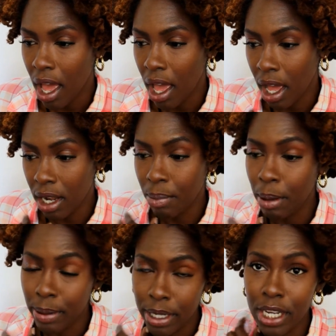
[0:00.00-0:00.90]
and the
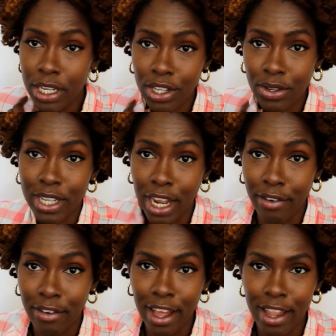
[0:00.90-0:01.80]
people in the store like
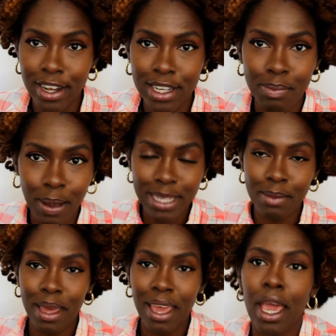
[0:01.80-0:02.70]
Flairelle
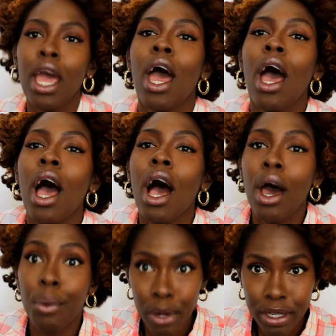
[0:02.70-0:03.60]
inspected my hair
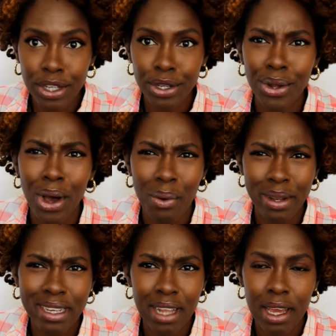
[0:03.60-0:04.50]
and wanted to know how
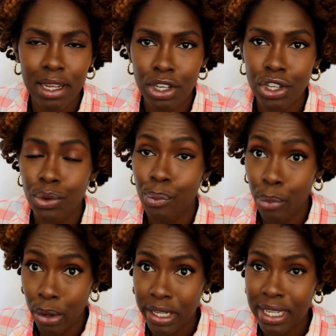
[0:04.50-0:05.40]
it is I get it so
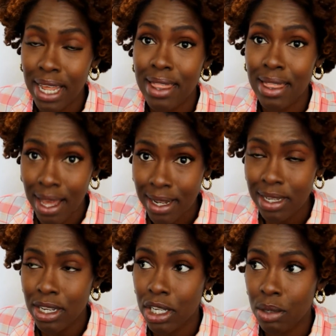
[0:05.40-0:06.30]
moist. And
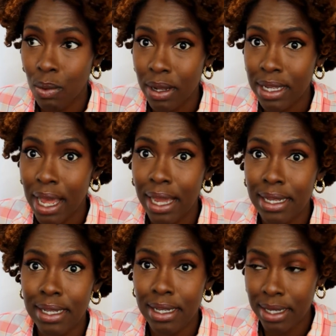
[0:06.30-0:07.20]
that is what
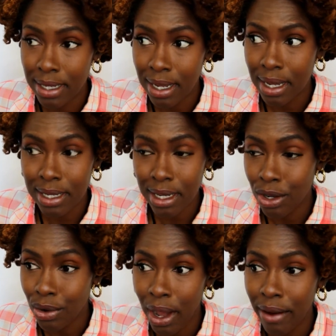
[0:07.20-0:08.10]
I did. I said,
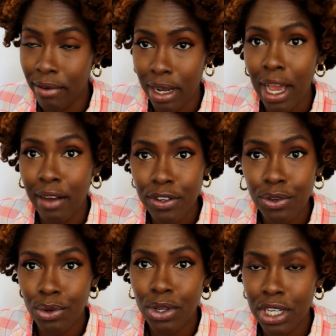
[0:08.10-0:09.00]
you know, I really have to
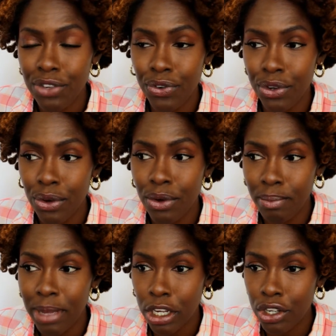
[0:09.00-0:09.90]
do this video,
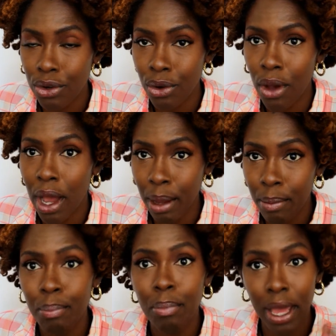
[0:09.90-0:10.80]
make sure
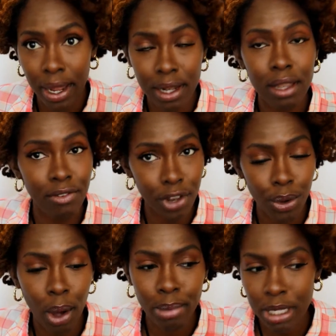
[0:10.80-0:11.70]
I edit the
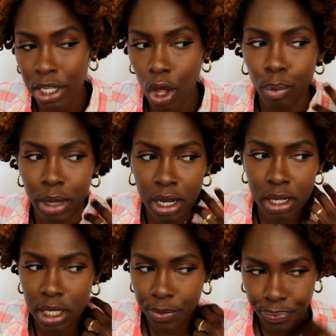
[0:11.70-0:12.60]
video and put it out,
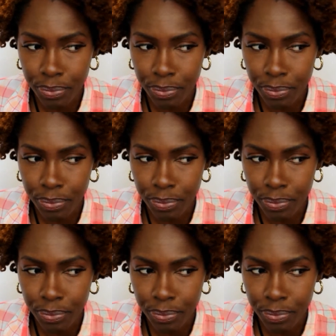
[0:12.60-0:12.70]
because